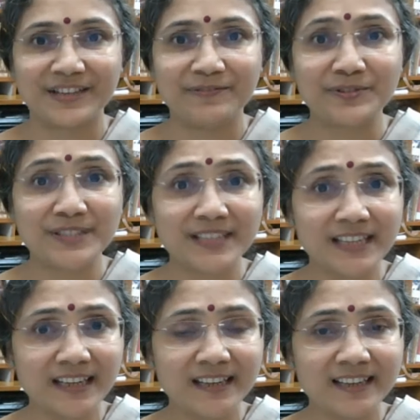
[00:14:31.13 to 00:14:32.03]
If you
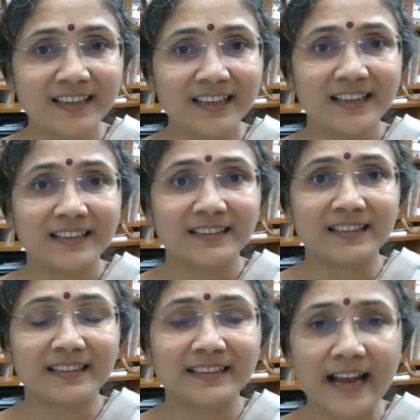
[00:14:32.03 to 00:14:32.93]
see
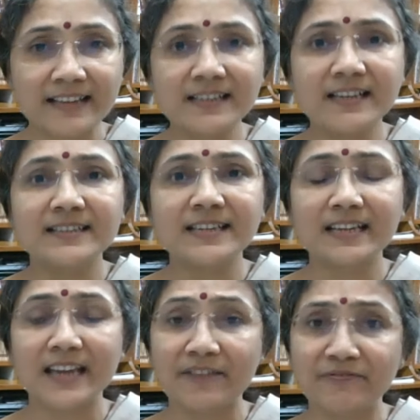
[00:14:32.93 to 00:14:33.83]
the
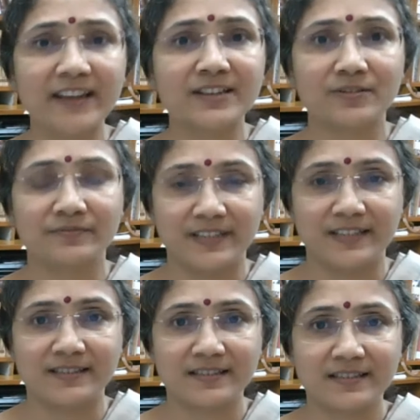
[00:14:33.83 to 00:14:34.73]
catalytic effect of
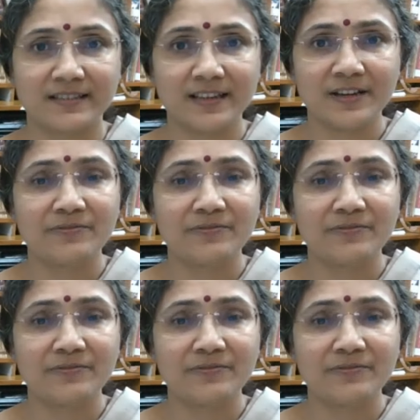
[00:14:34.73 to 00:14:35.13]
this,